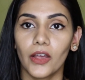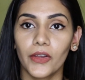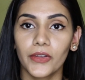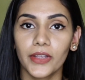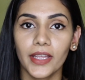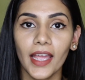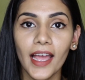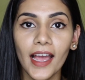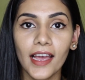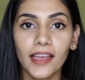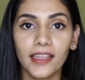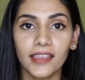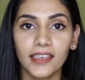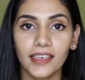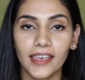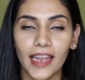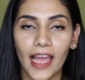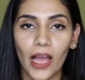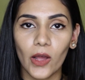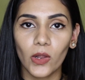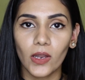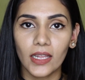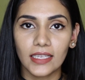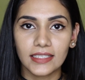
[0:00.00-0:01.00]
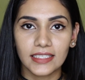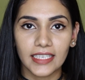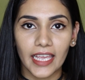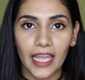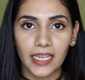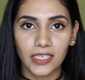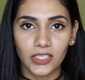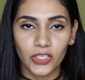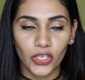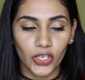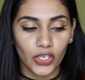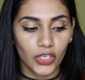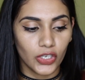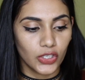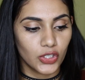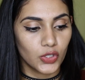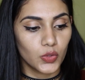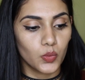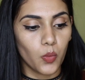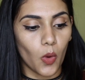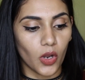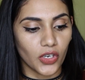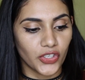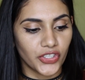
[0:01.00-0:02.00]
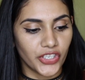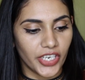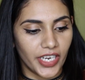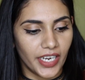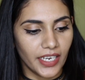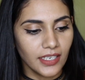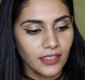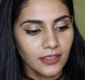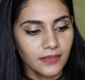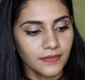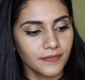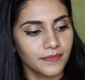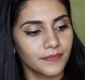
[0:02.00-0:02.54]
yeah, now let's get to swatching.